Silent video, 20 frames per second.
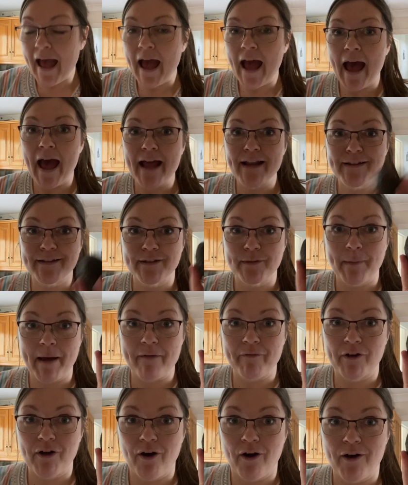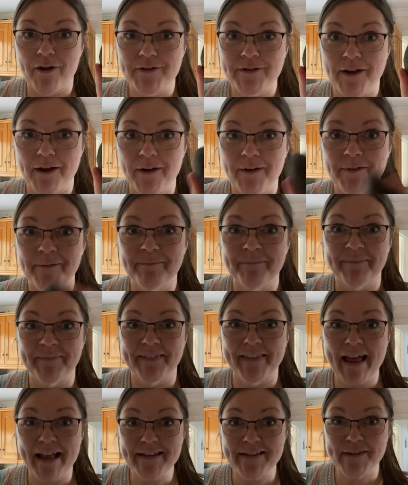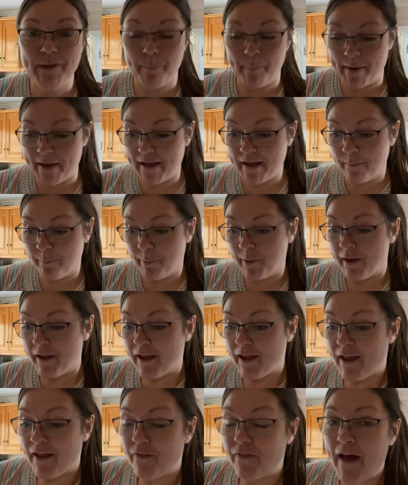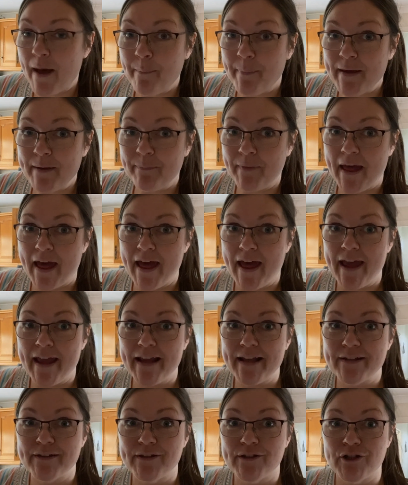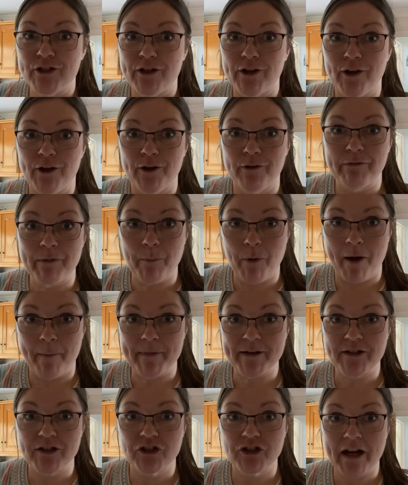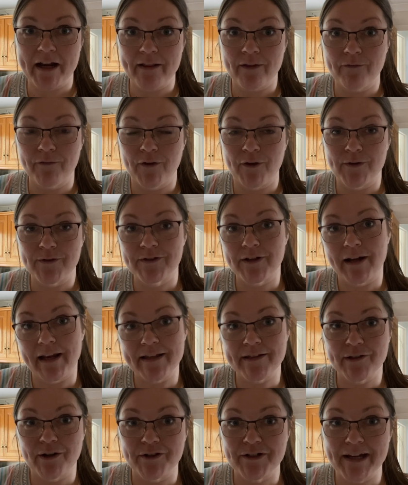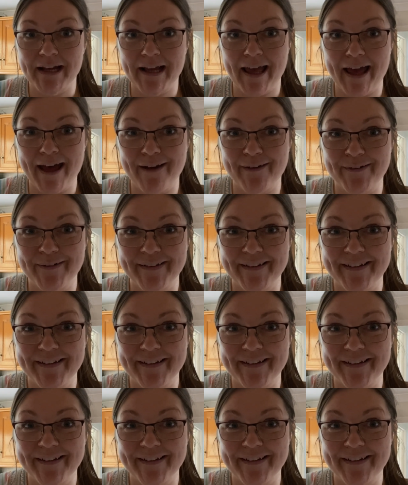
and some avocado. That's the beep. That beep there is to remind me to shake the food. So let's go check it out.